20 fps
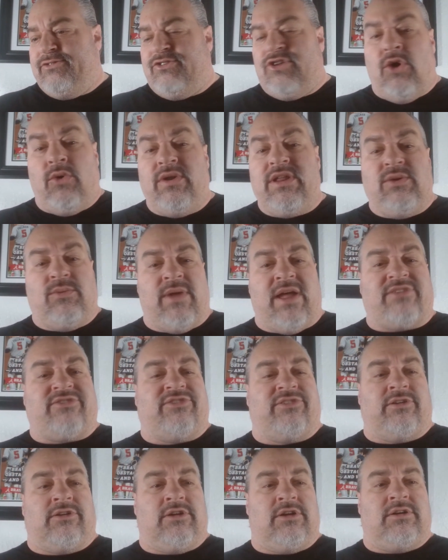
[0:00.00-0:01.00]
Tony
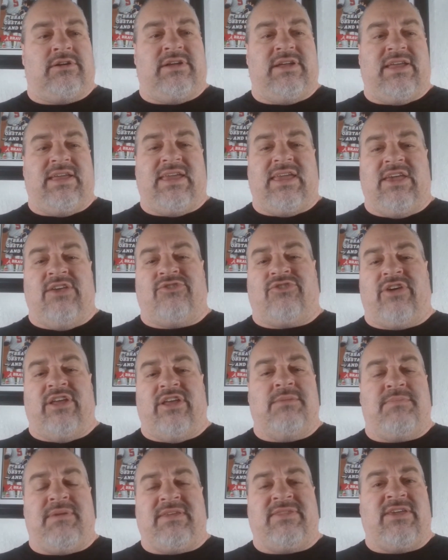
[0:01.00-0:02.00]
Wrestler is going
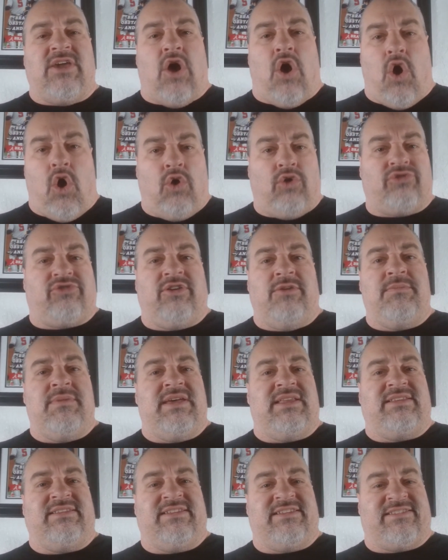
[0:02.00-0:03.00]
to be the
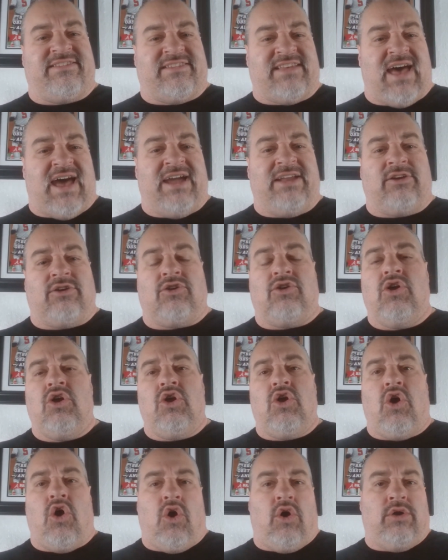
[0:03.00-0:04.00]
ultimate decider
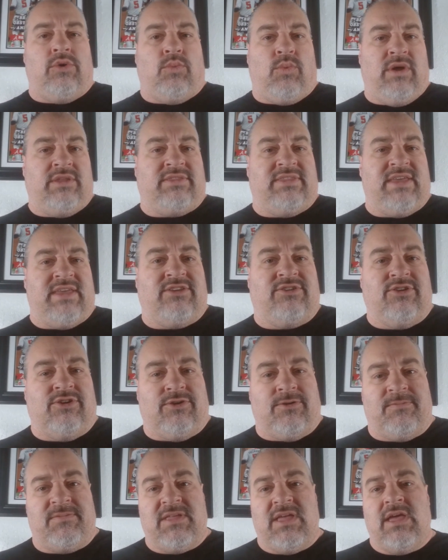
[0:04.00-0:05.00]
on what they
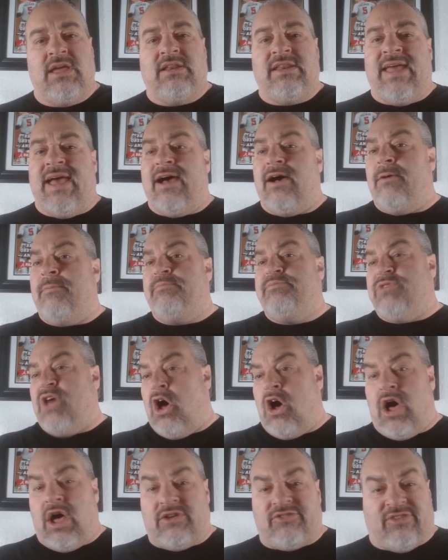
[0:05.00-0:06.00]
do. Now, the
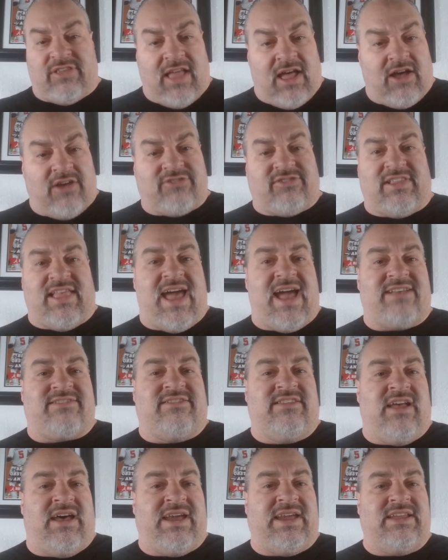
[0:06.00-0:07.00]
Hawks lost
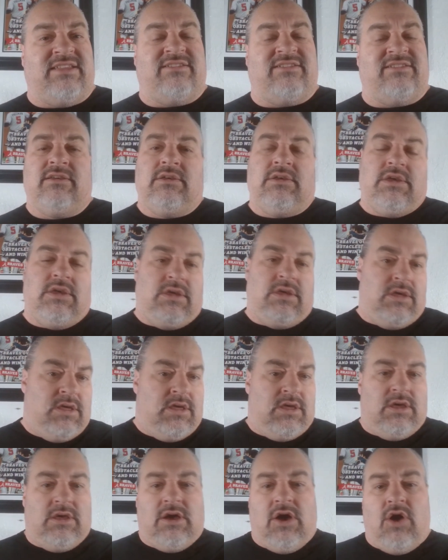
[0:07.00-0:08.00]
last night.
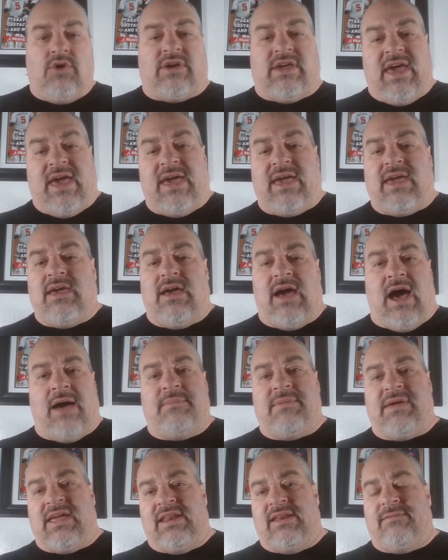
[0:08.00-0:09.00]
Okay, I
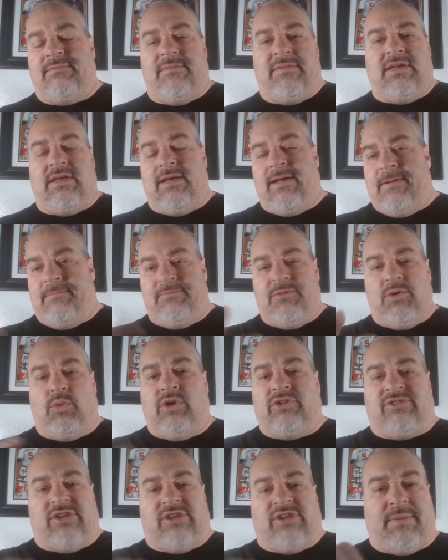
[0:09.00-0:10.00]
mean,
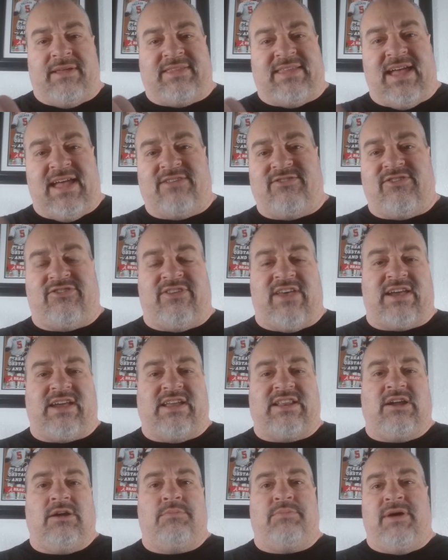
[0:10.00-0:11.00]
we'll talk about that in just a second here.